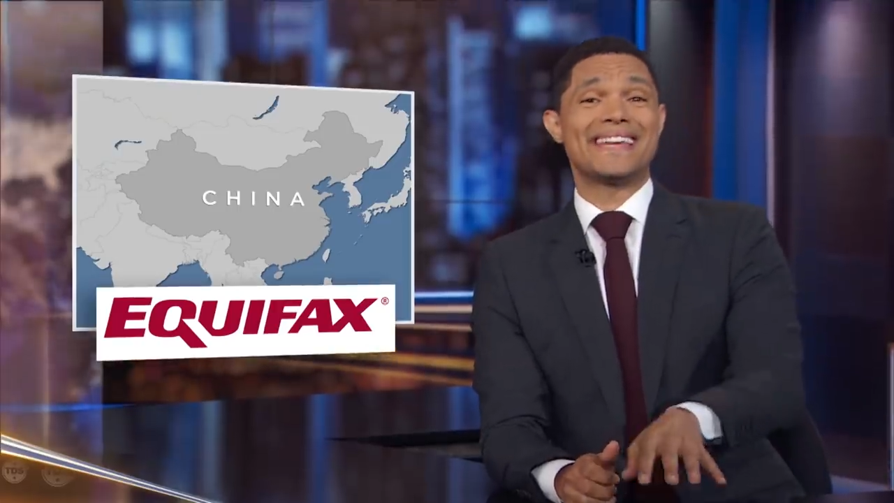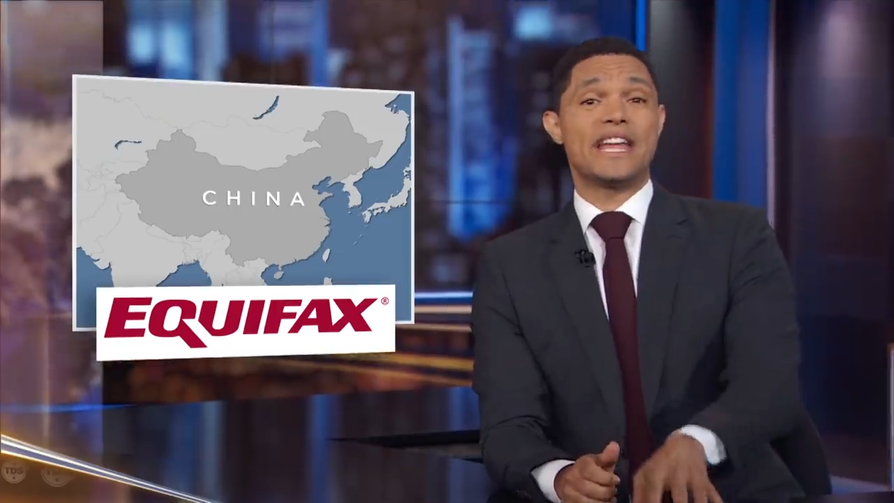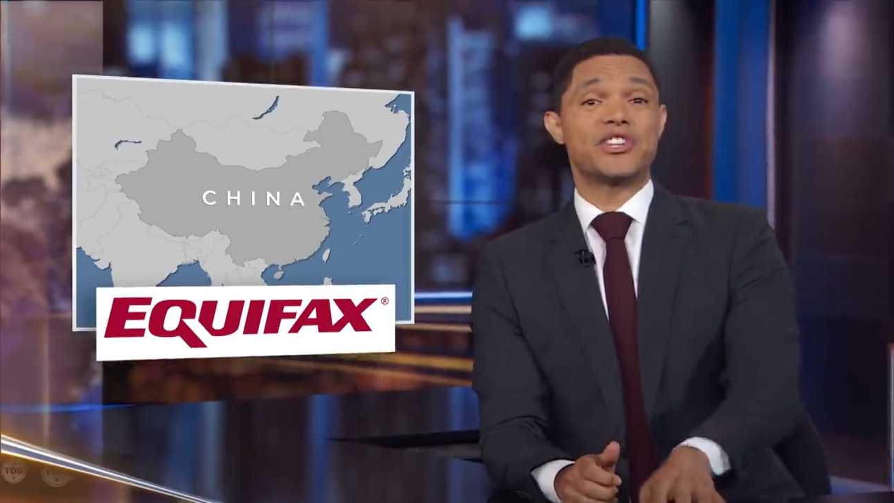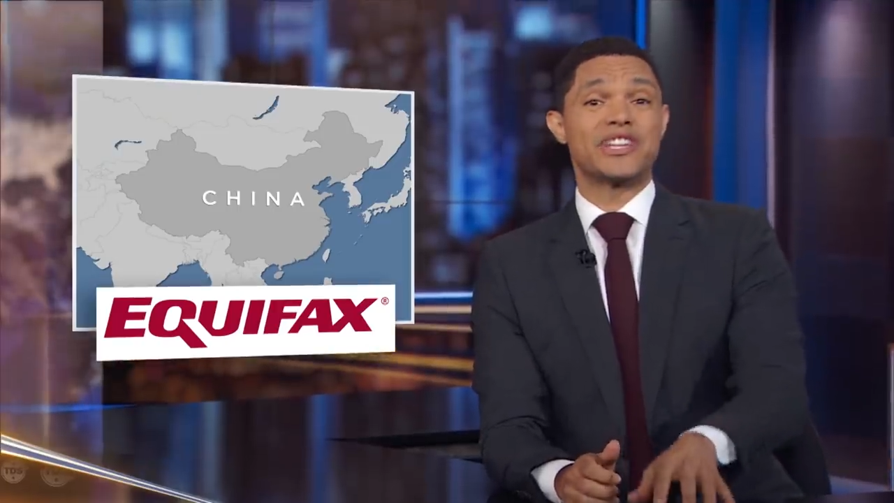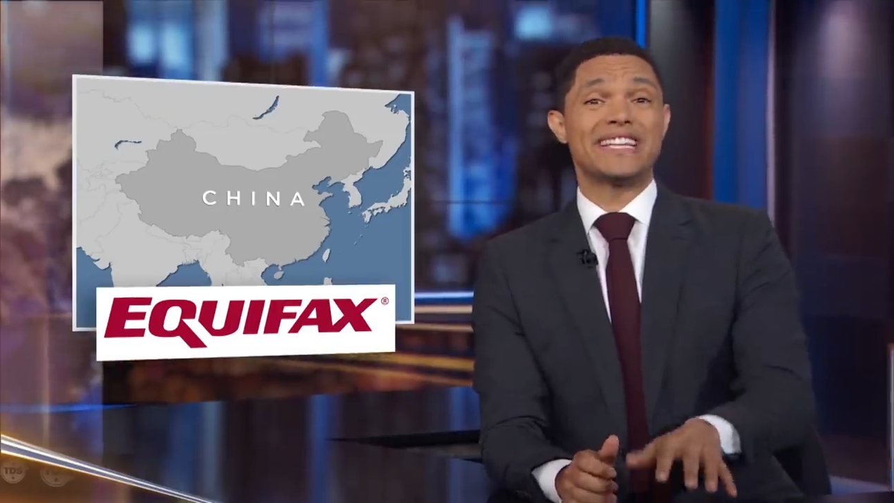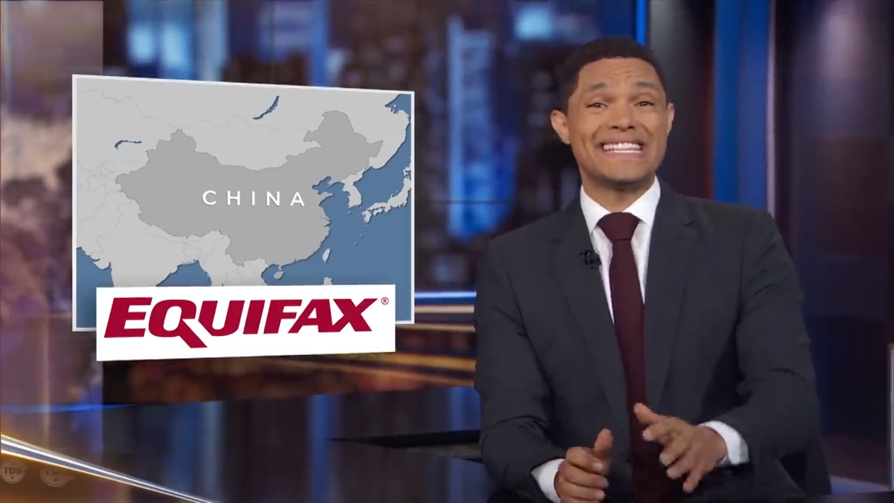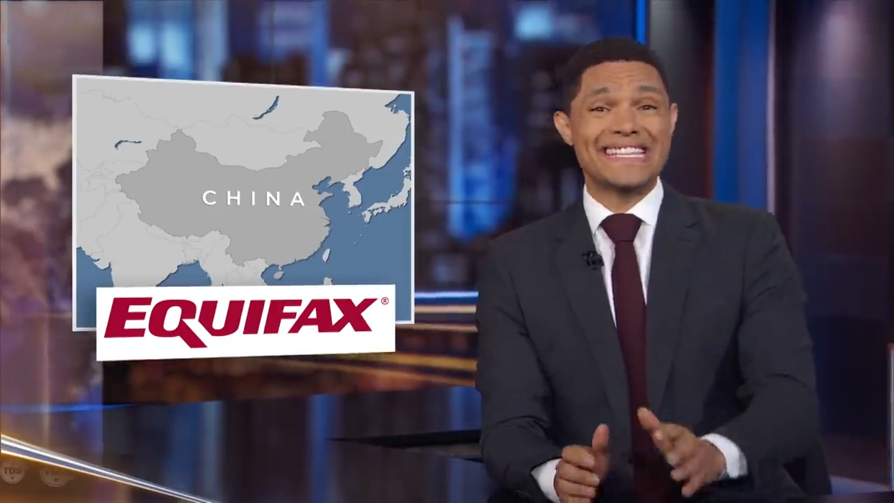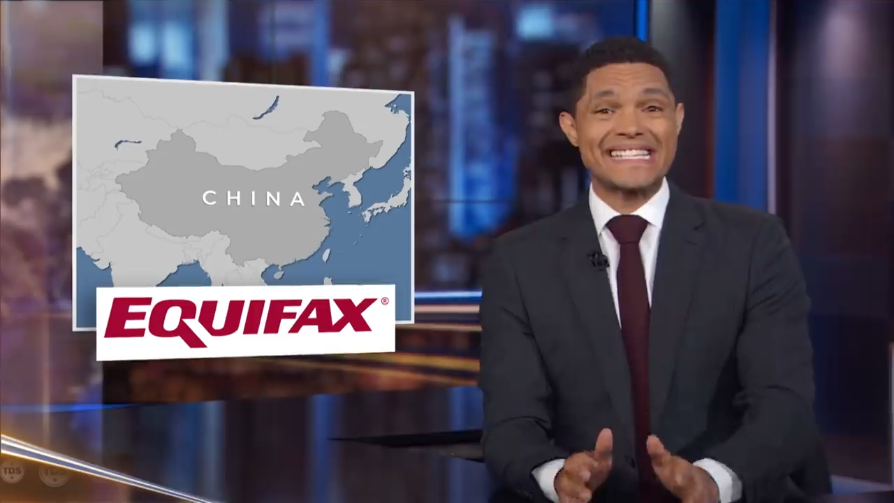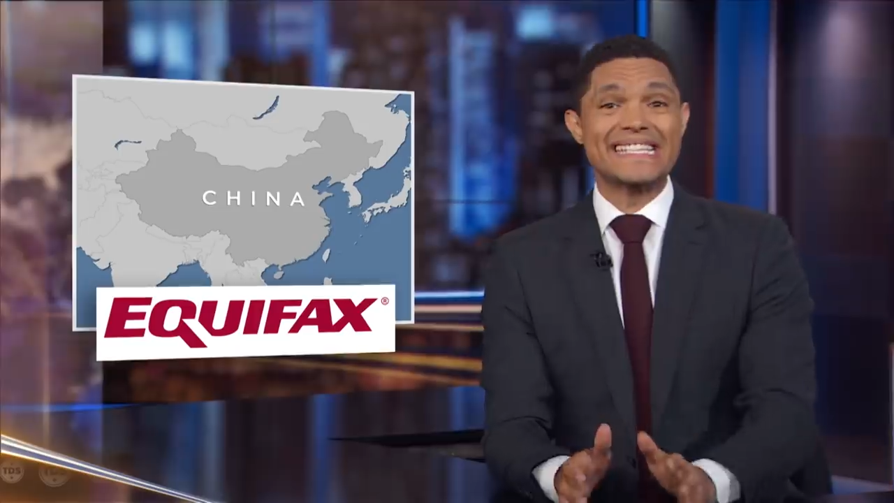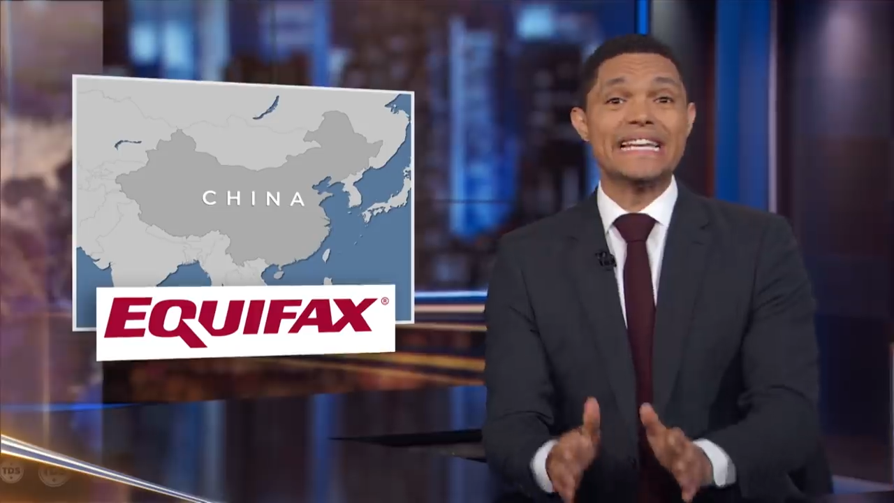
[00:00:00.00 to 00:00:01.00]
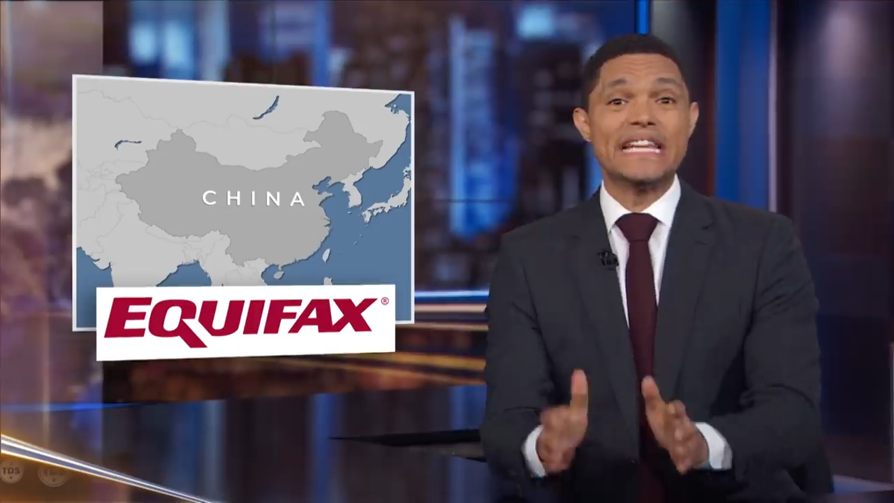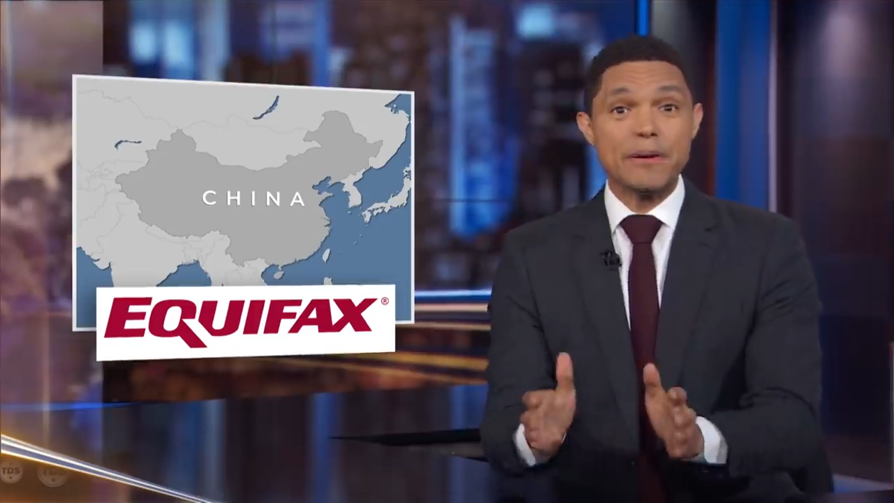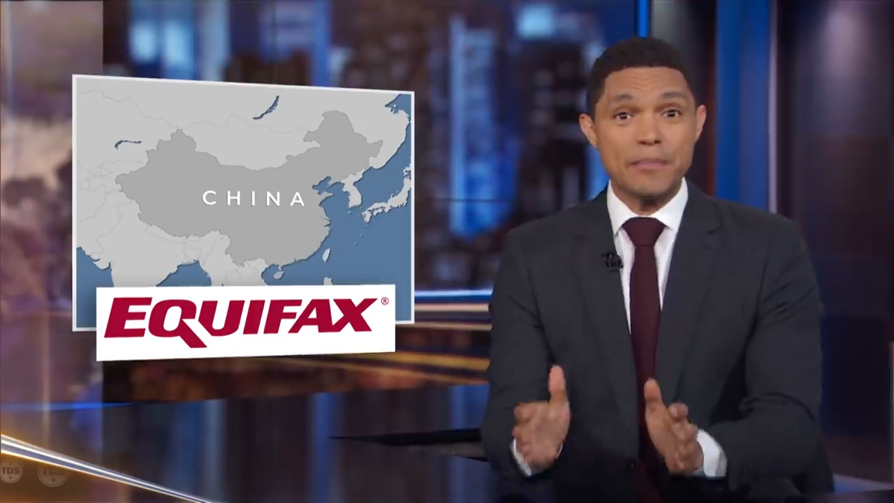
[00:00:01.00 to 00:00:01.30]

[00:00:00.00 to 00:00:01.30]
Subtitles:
allegedly stealing